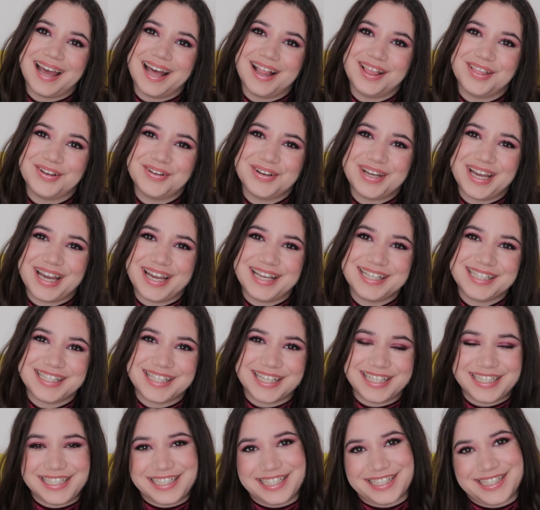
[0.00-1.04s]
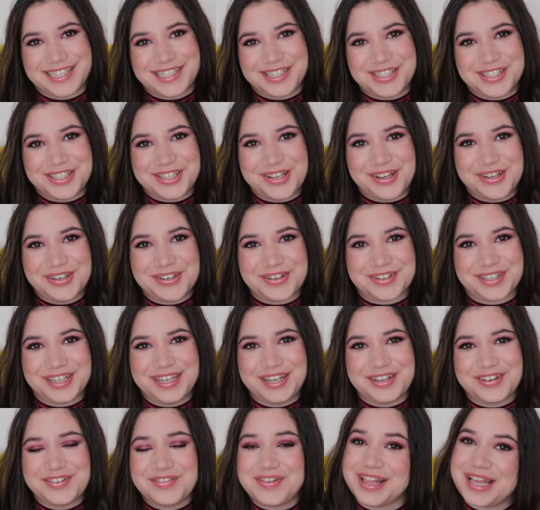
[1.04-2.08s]
Hello guys, this is Sandra
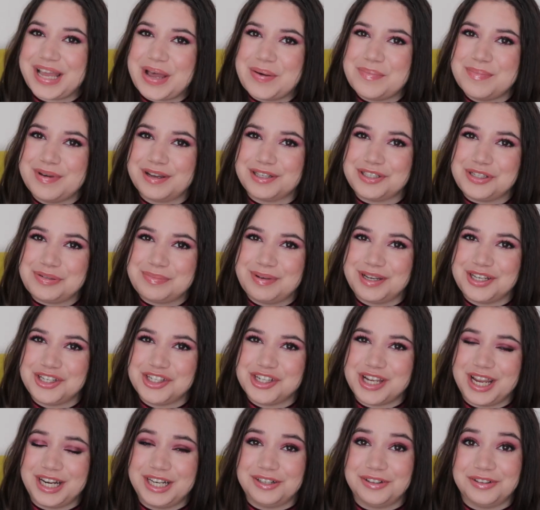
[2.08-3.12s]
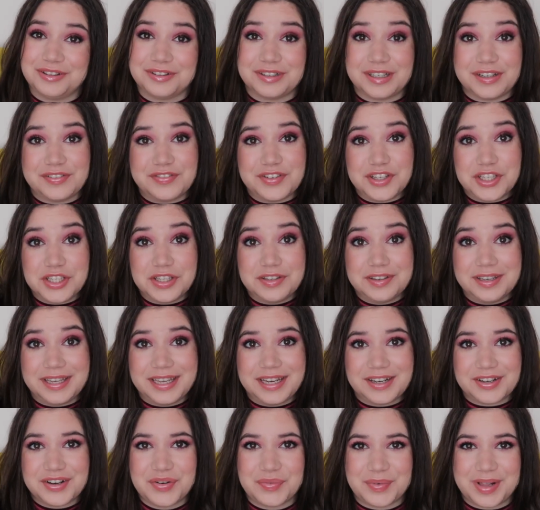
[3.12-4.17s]
here. Welcome back to my channel, or if you're new
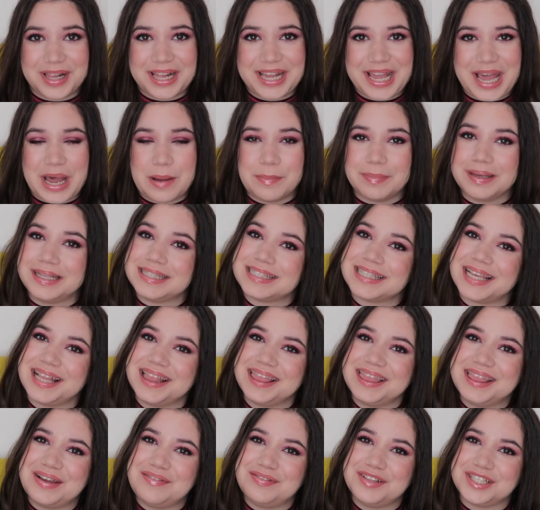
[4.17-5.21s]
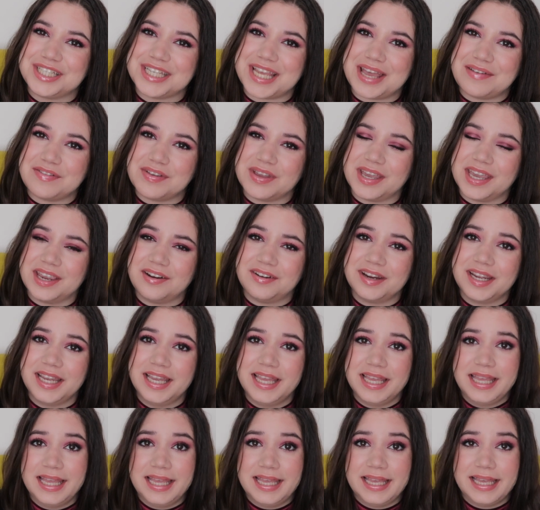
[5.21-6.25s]
here, welcome. It's lovely to have you here,
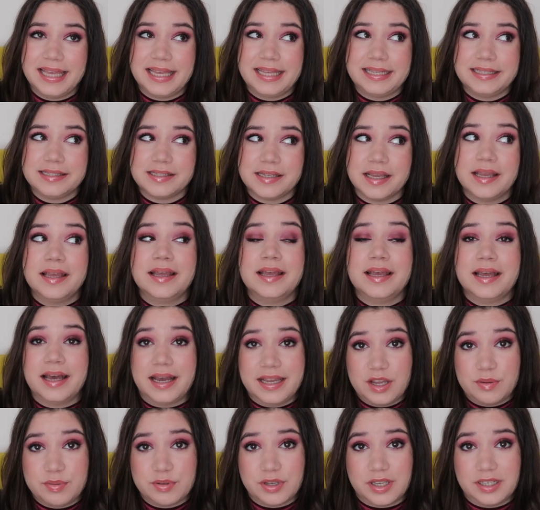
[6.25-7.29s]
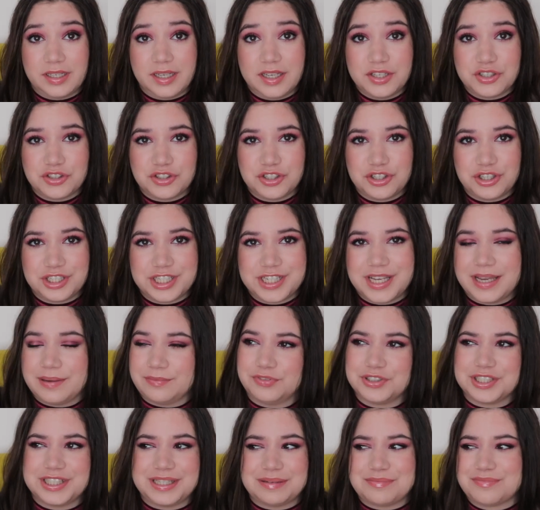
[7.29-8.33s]
and I hope you're gonna enjoy your time.
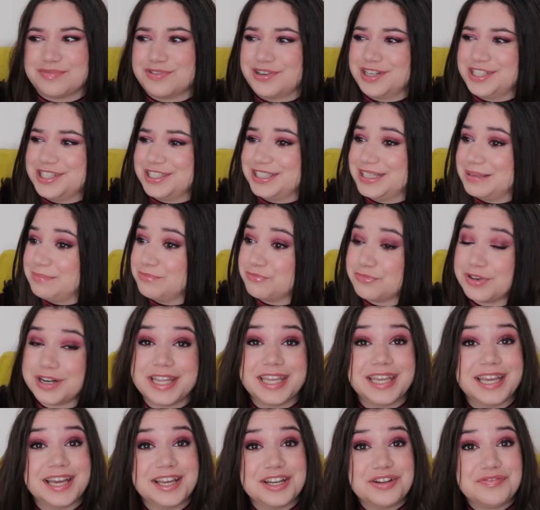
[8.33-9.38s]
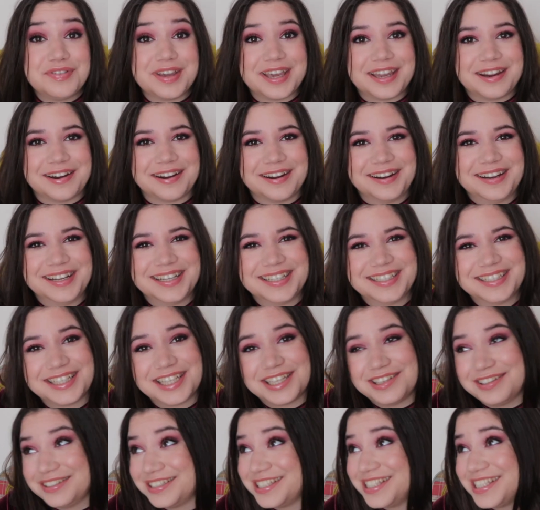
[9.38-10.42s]
For some reason I'm running out of air.
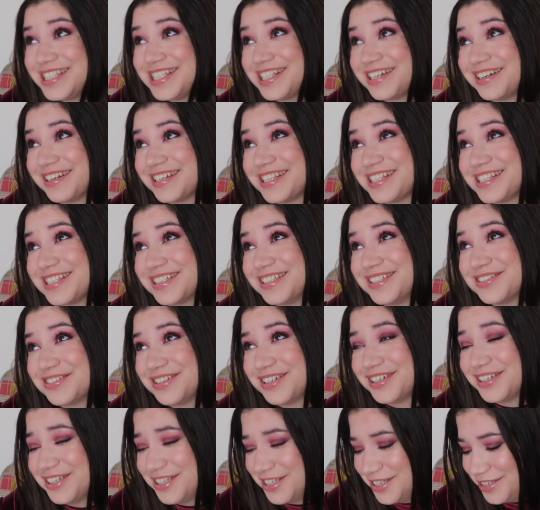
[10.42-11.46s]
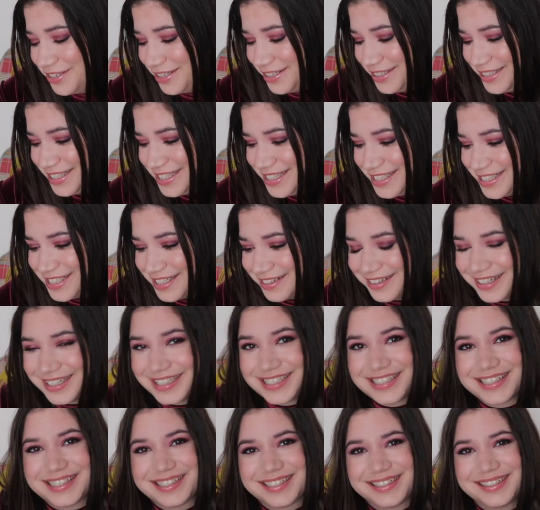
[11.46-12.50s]
Good start, Sandra. Good start.